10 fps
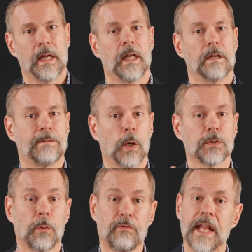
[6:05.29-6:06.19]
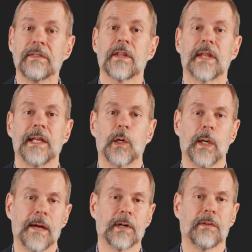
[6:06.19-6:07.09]
And the folks who think that they know
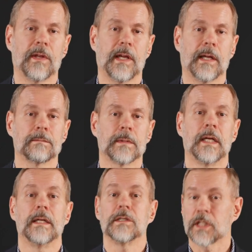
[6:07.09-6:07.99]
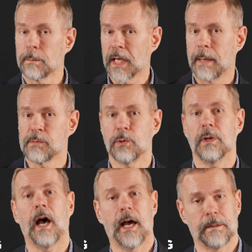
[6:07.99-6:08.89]
everything sometimes do
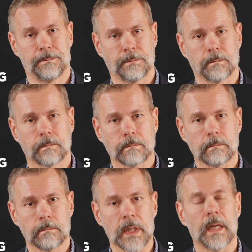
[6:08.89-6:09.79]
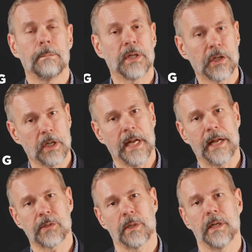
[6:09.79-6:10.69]
not. But the good
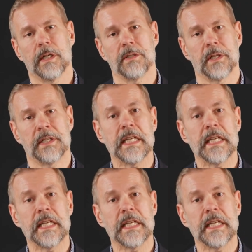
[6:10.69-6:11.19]
answer is the